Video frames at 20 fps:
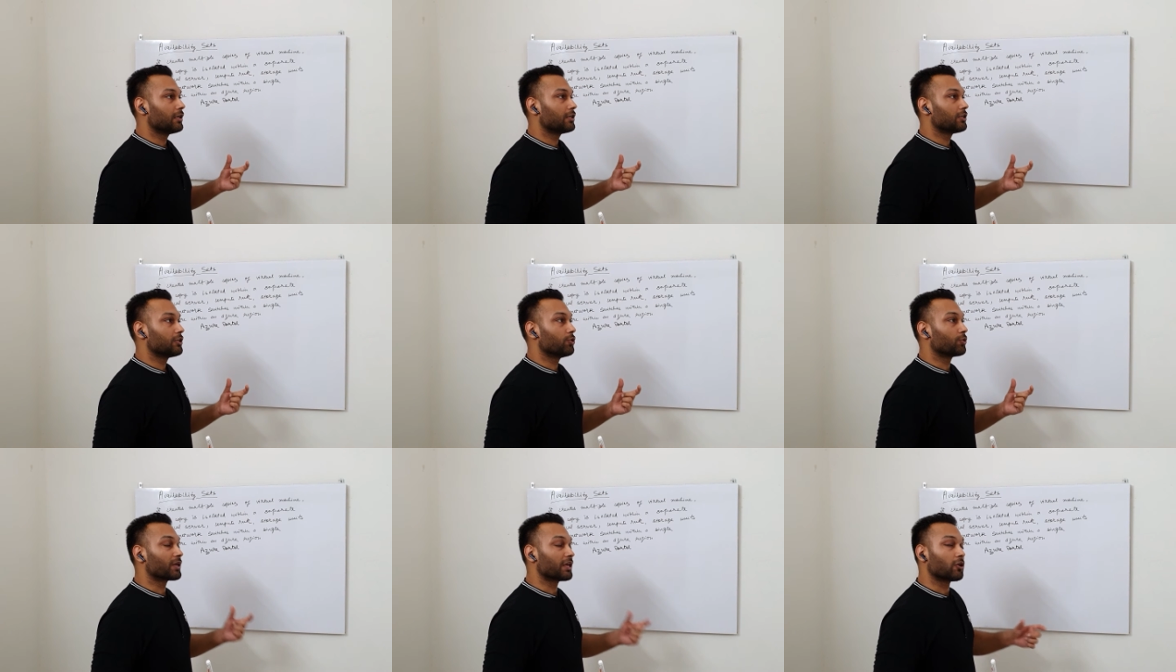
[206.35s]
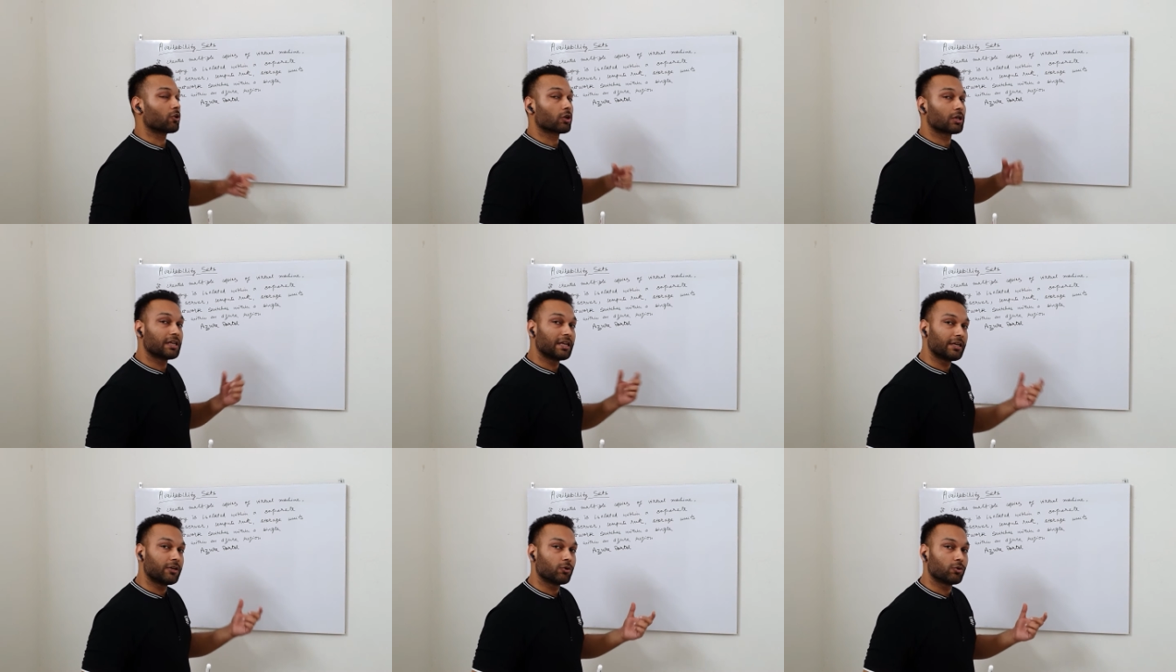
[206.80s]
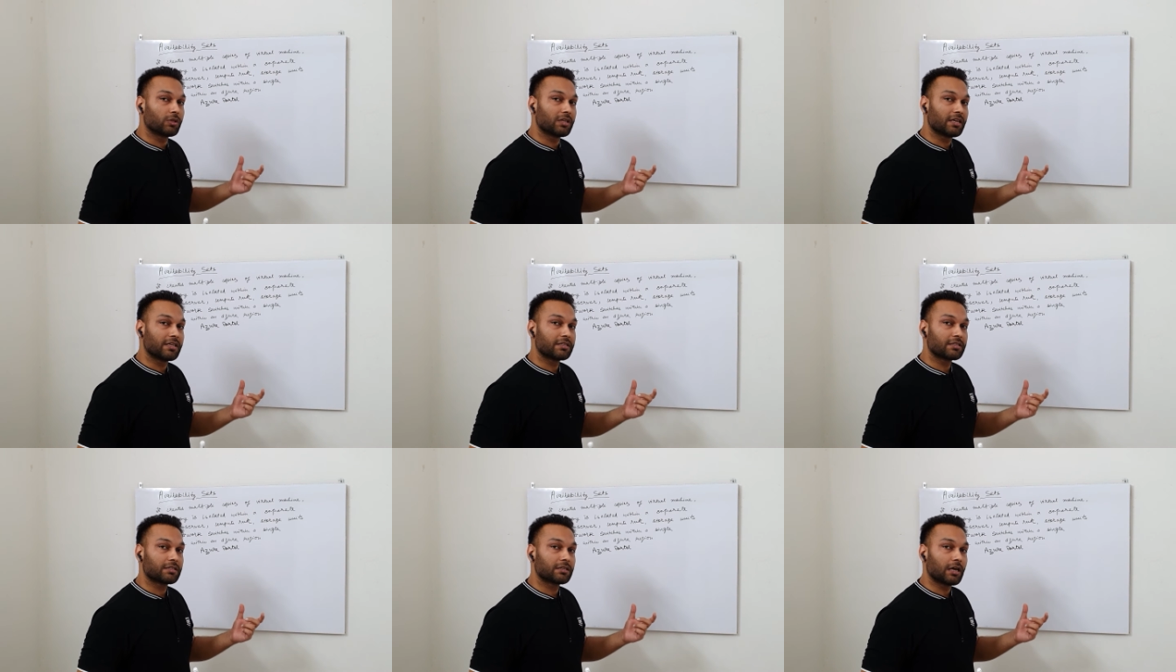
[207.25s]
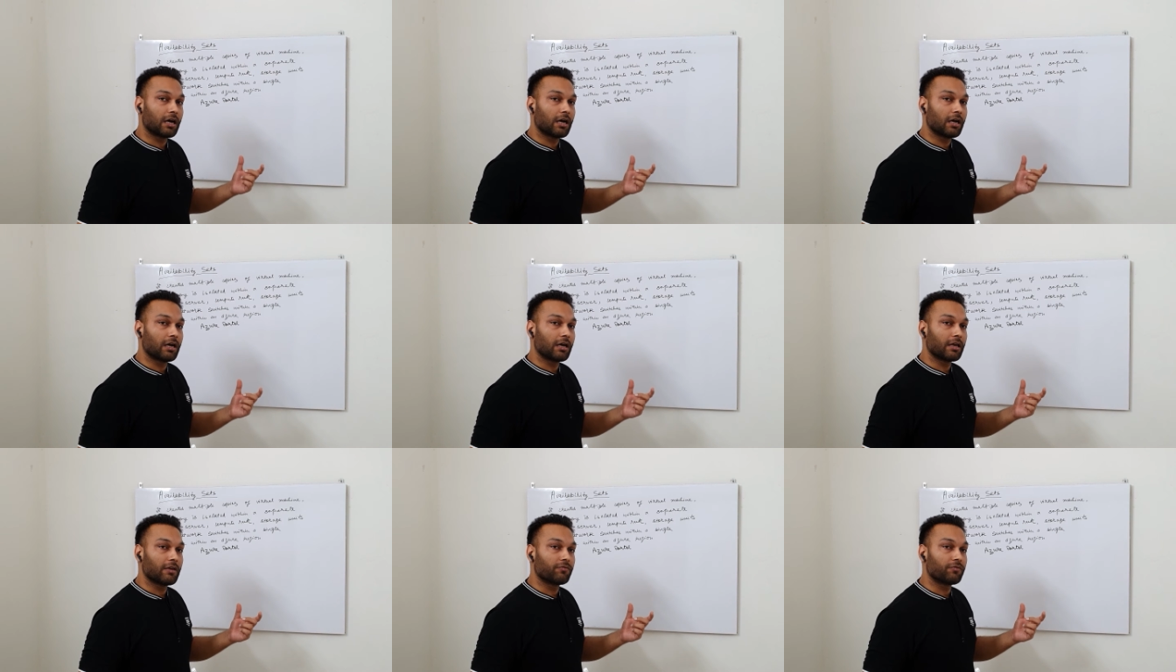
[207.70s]
You can only do this
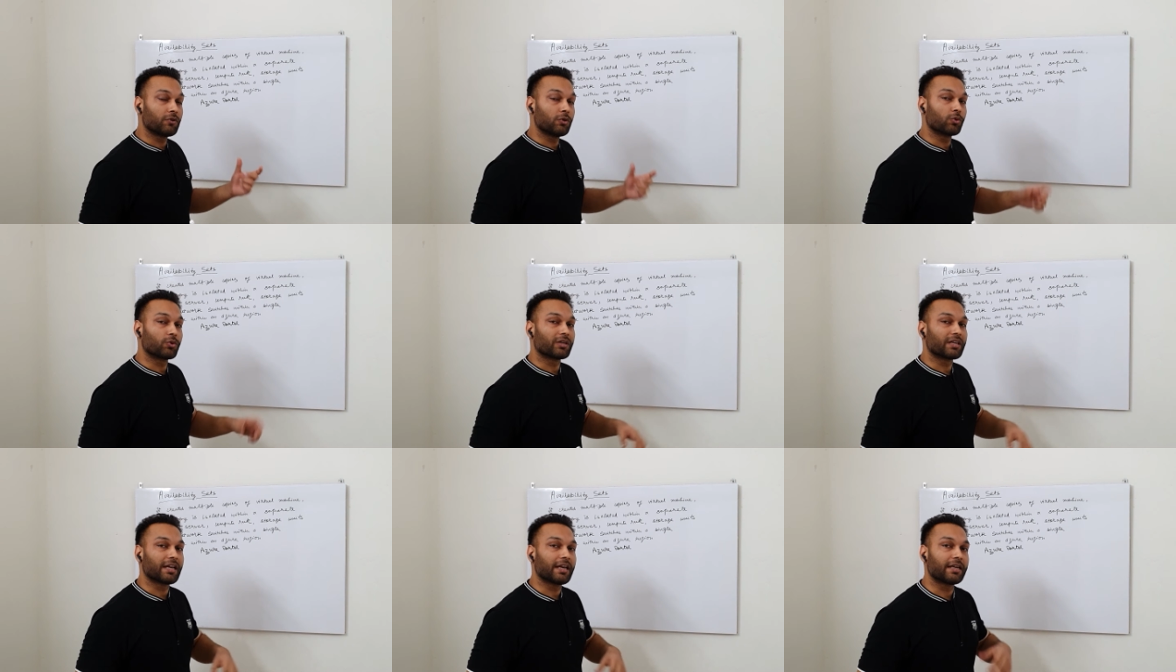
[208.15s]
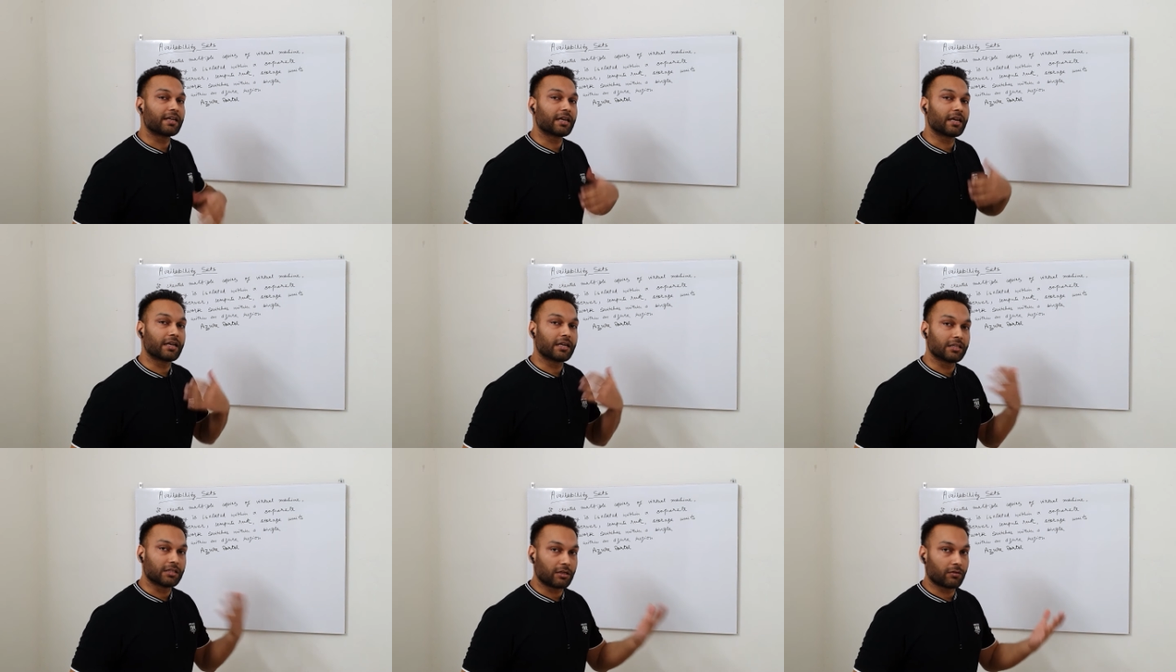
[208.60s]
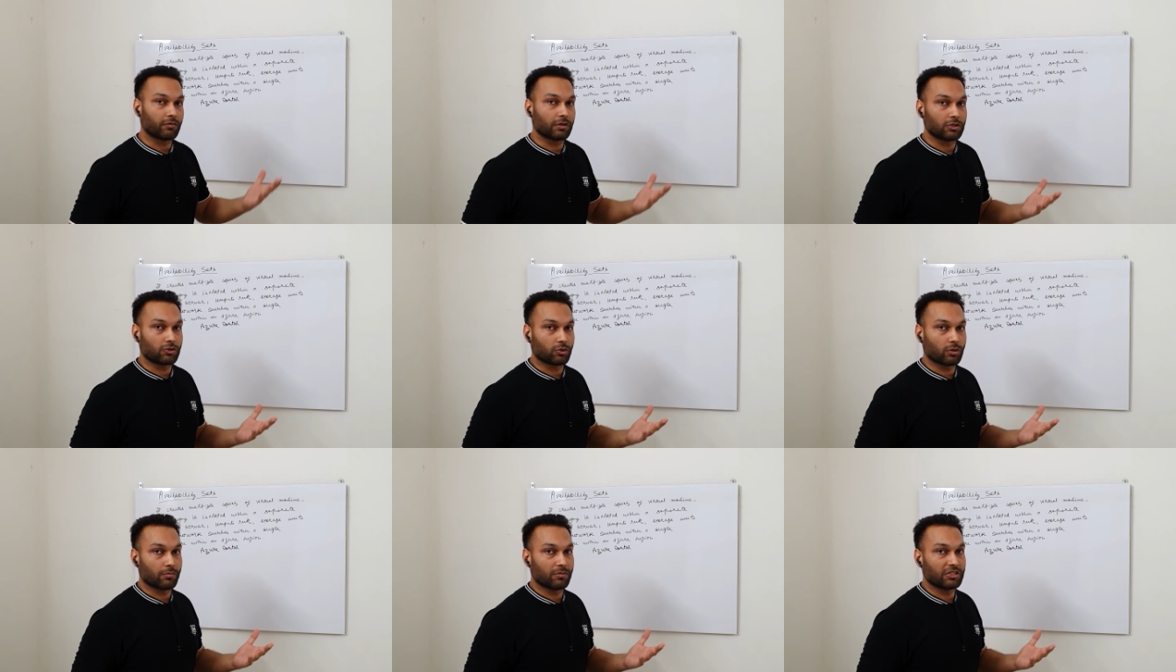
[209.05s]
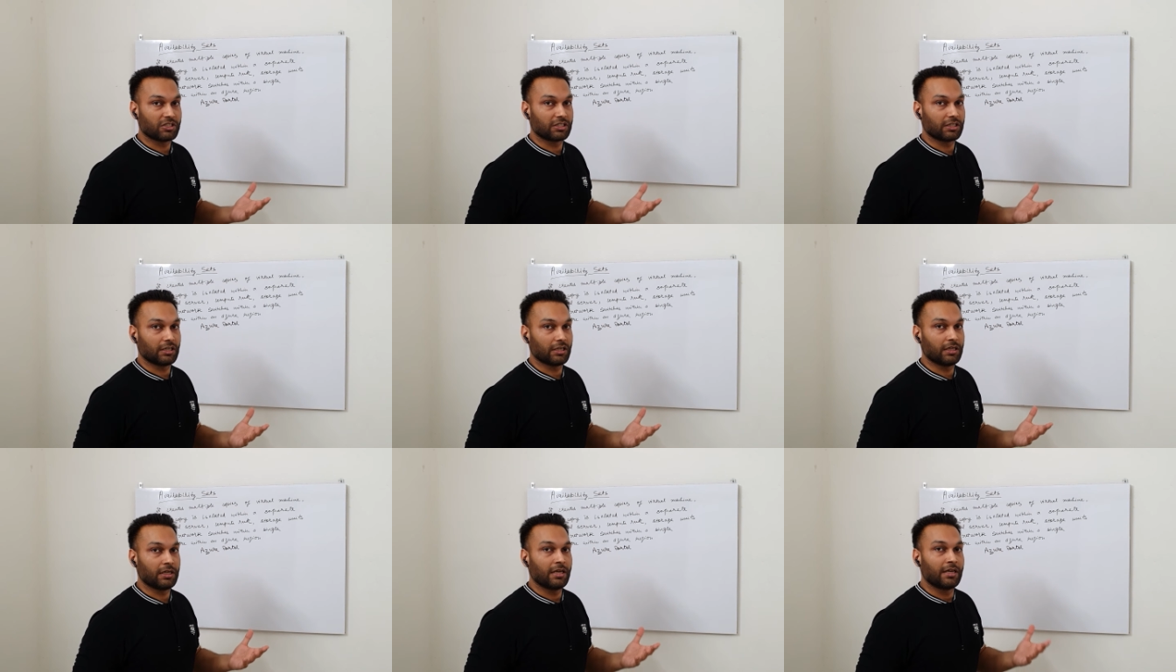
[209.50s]
if you create another virtual
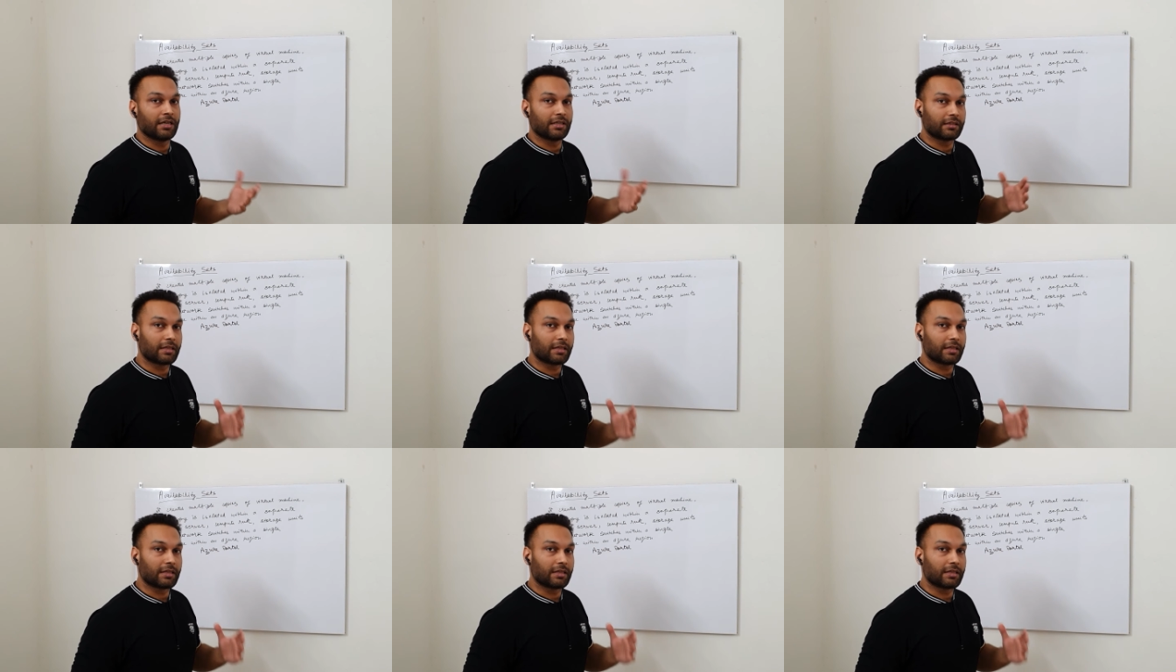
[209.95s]
machine,